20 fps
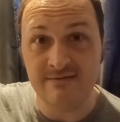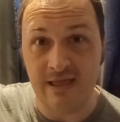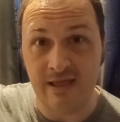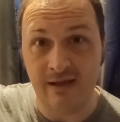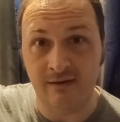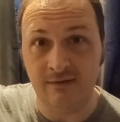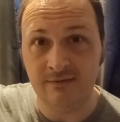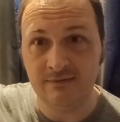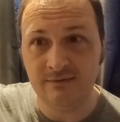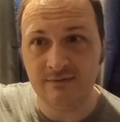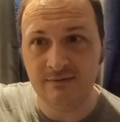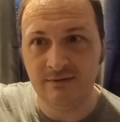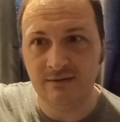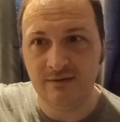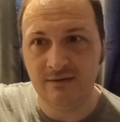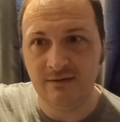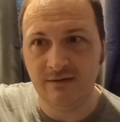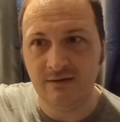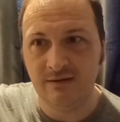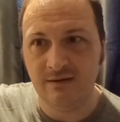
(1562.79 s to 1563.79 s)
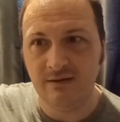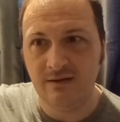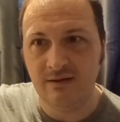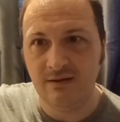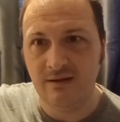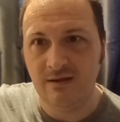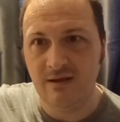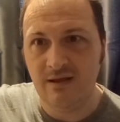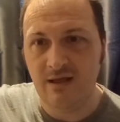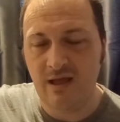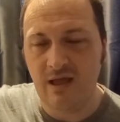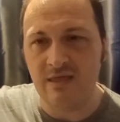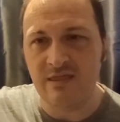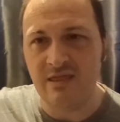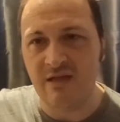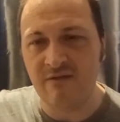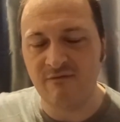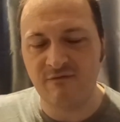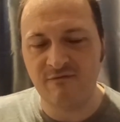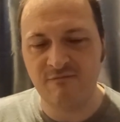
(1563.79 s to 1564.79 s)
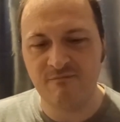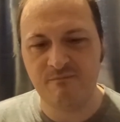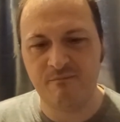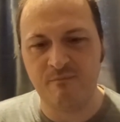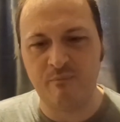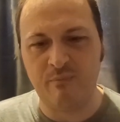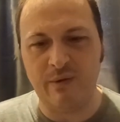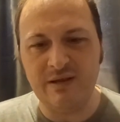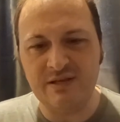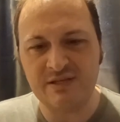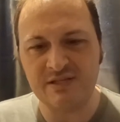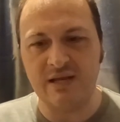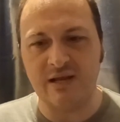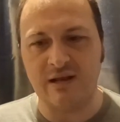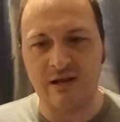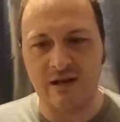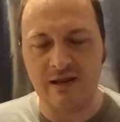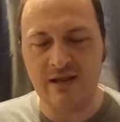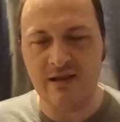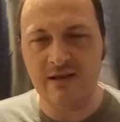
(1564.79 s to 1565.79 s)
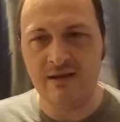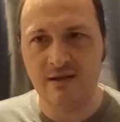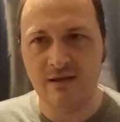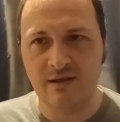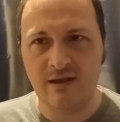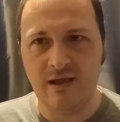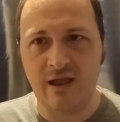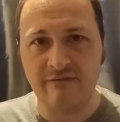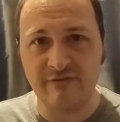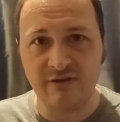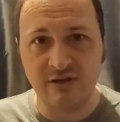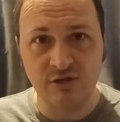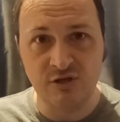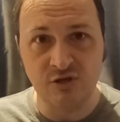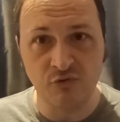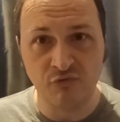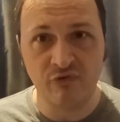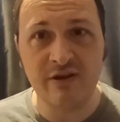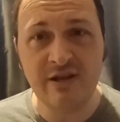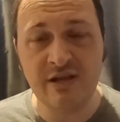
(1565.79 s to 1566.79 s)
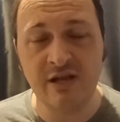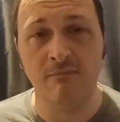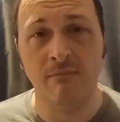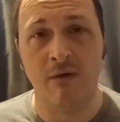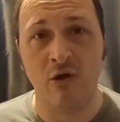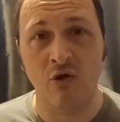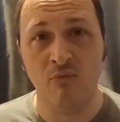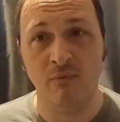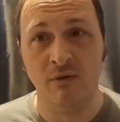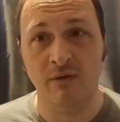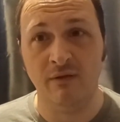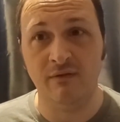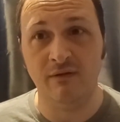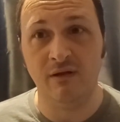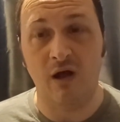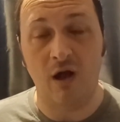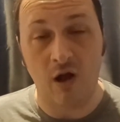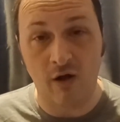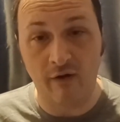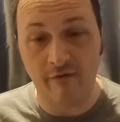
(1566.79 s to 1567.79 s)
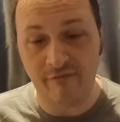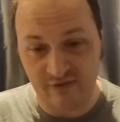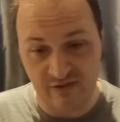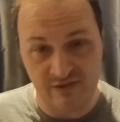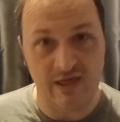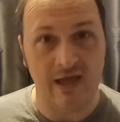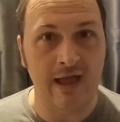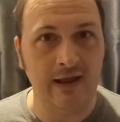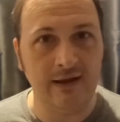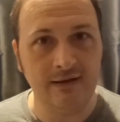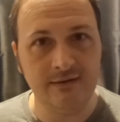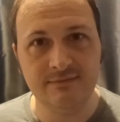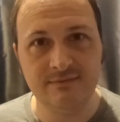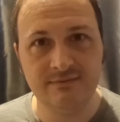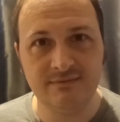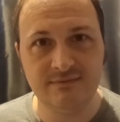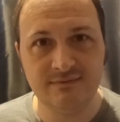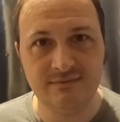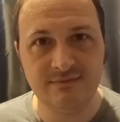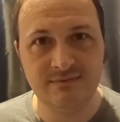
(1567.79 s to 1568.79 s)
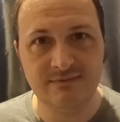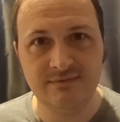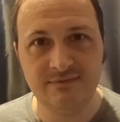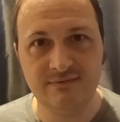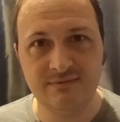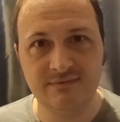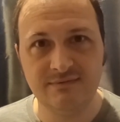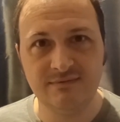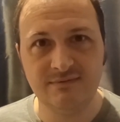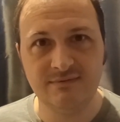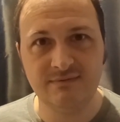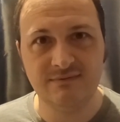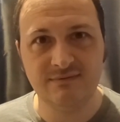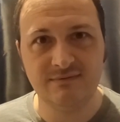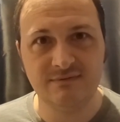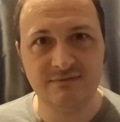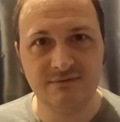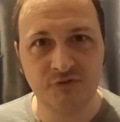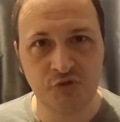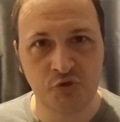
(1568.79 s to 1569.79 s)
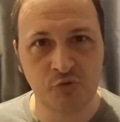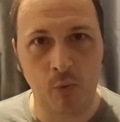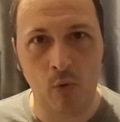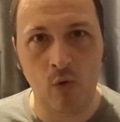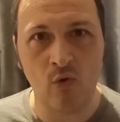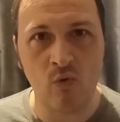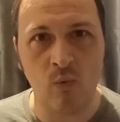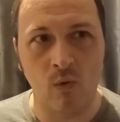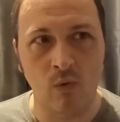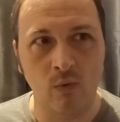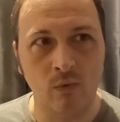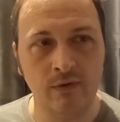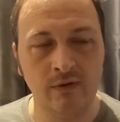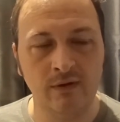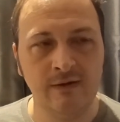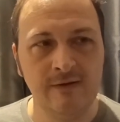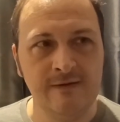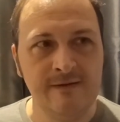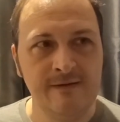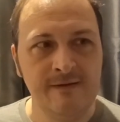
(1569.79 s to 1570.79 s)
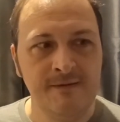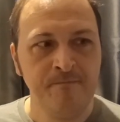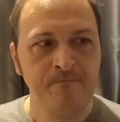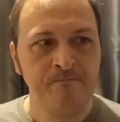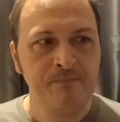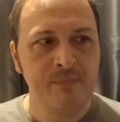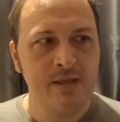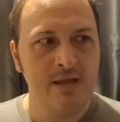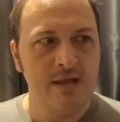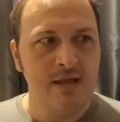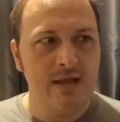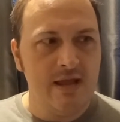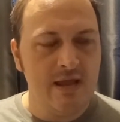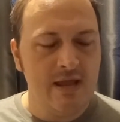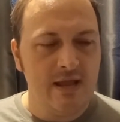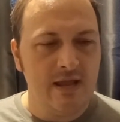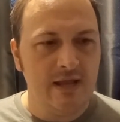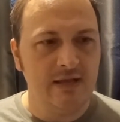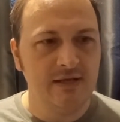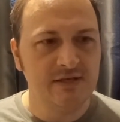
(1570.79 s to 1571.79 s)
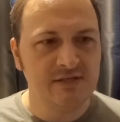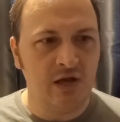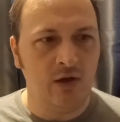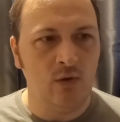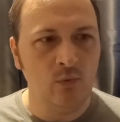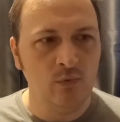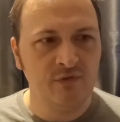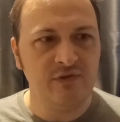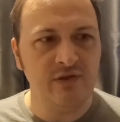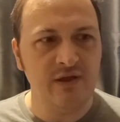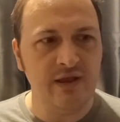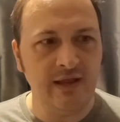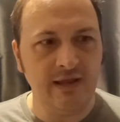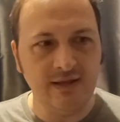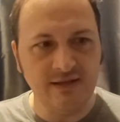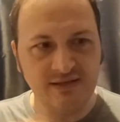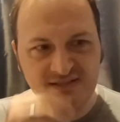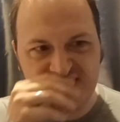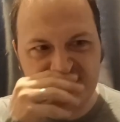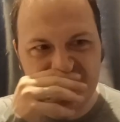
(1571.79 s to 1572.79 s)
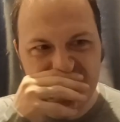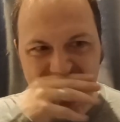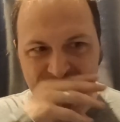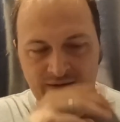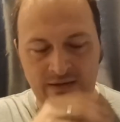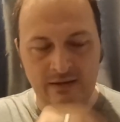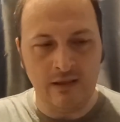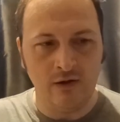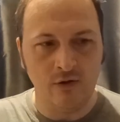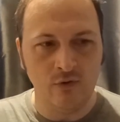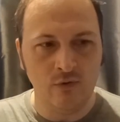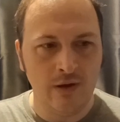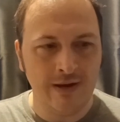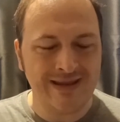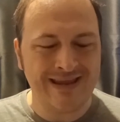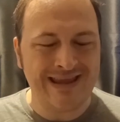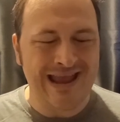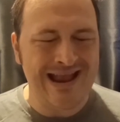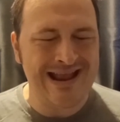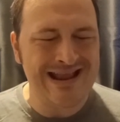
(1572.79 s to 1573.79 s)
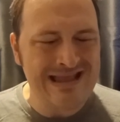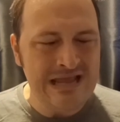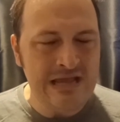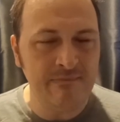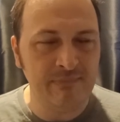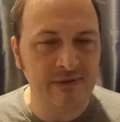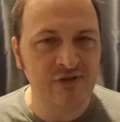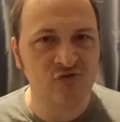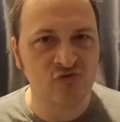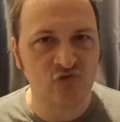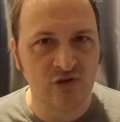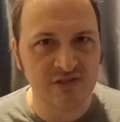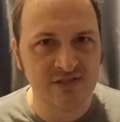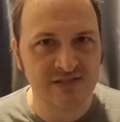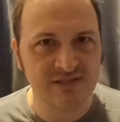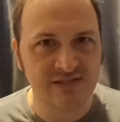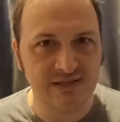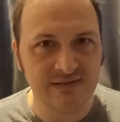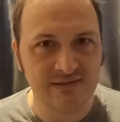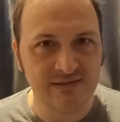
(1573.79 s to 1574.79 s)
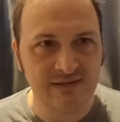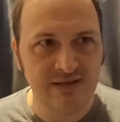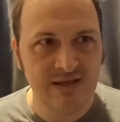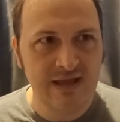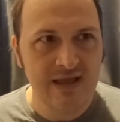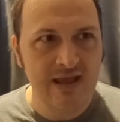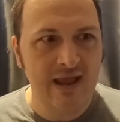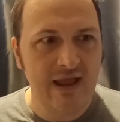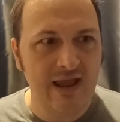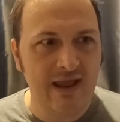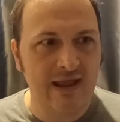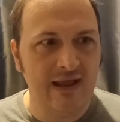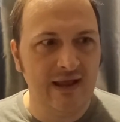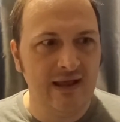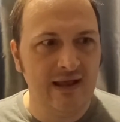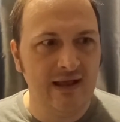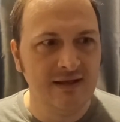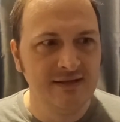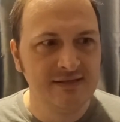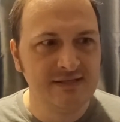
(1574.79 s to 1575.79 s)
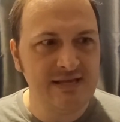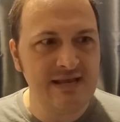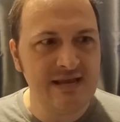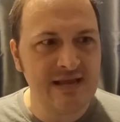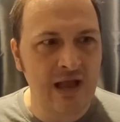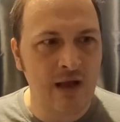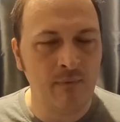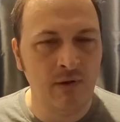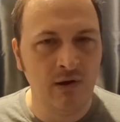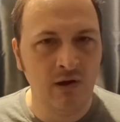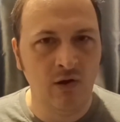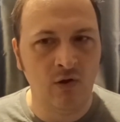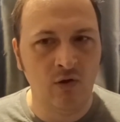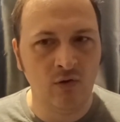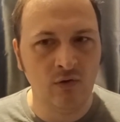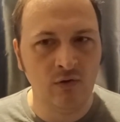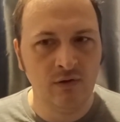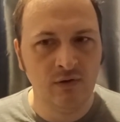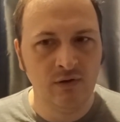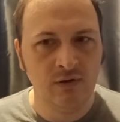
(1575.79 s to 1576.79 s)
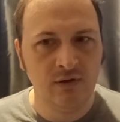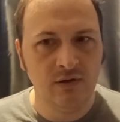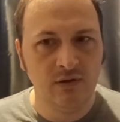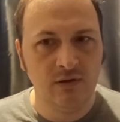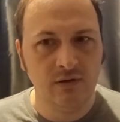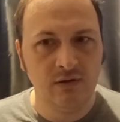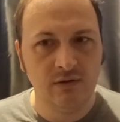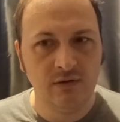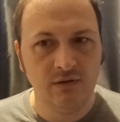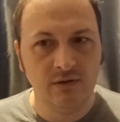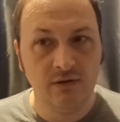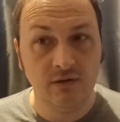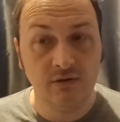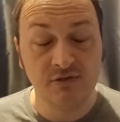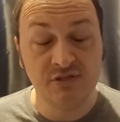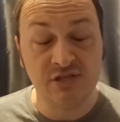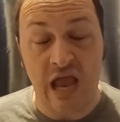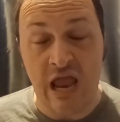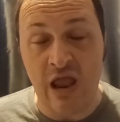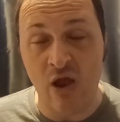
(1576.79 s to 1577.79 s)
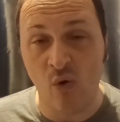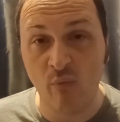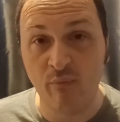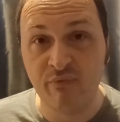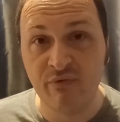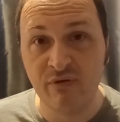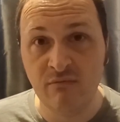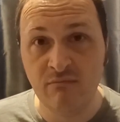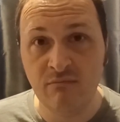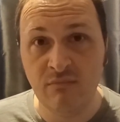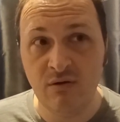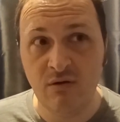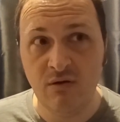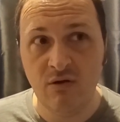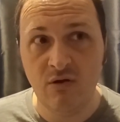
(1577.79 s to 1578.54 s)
there, and then basically having a eureka moment after that Spock walk. His whole thing is, you know, can he be trusted? Has he come along to help them,